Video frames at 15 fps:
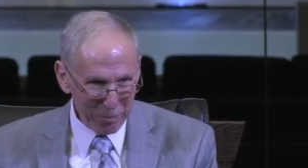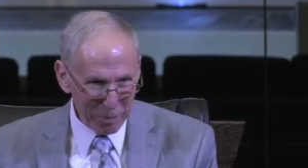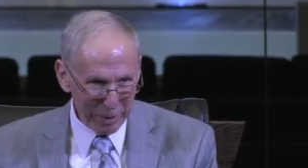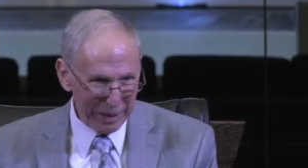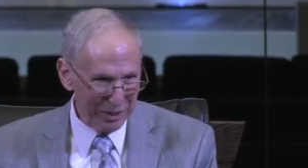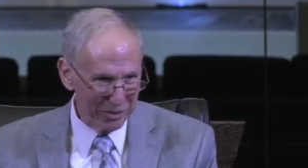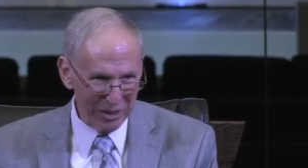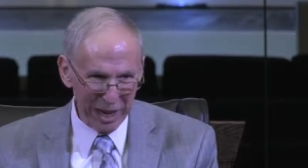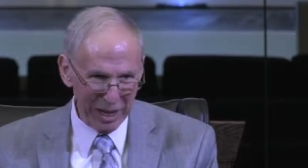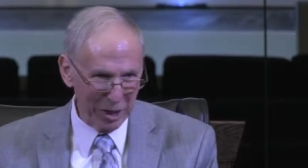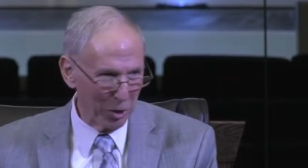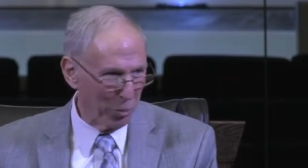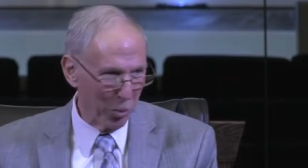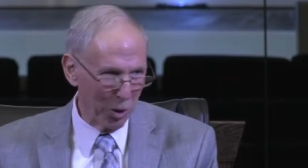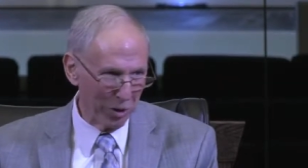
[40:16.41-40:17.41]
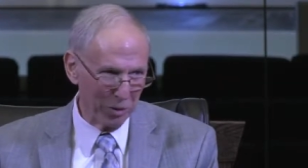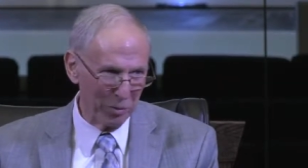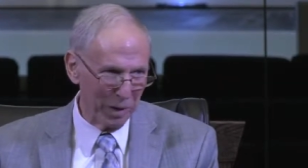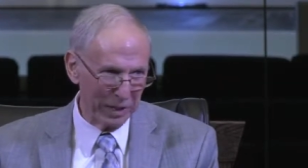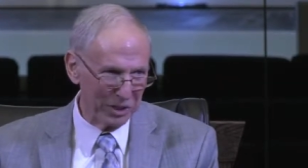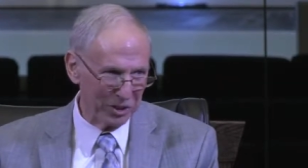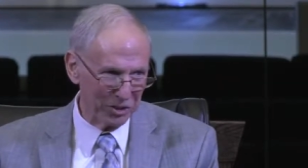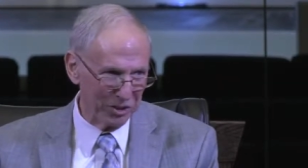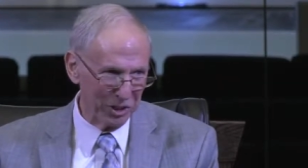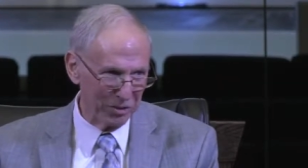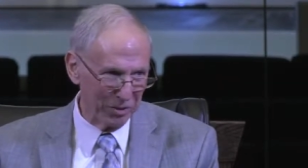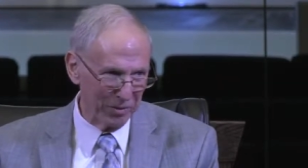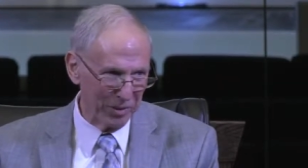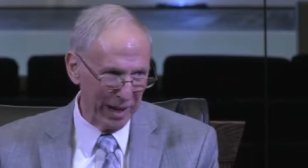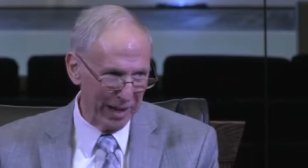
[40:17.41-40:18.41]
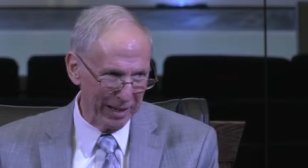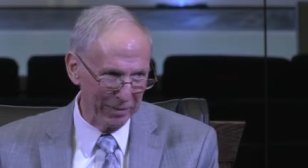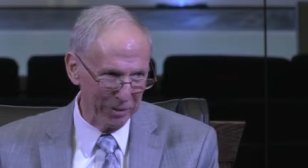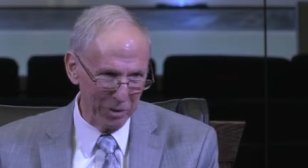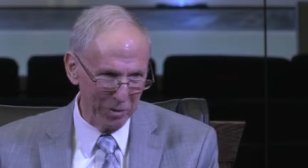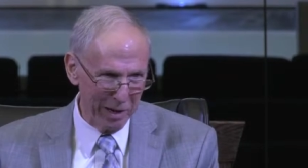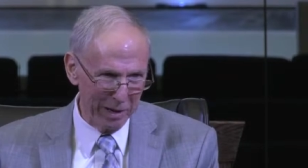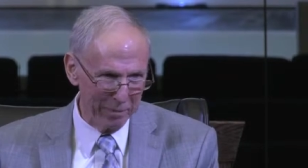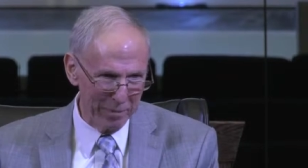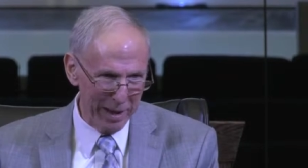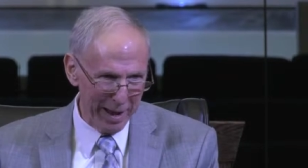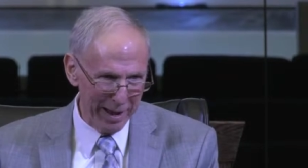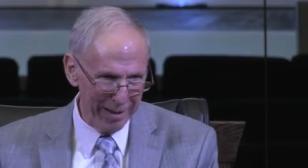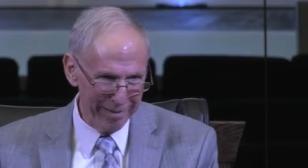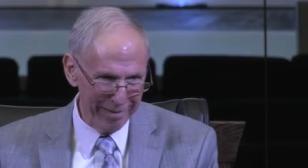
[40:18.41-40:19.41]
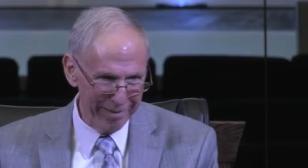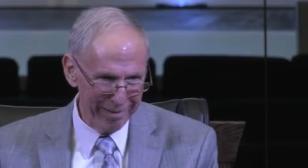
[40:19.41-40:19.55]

But it's not going to work the righteousness of God if you get mad.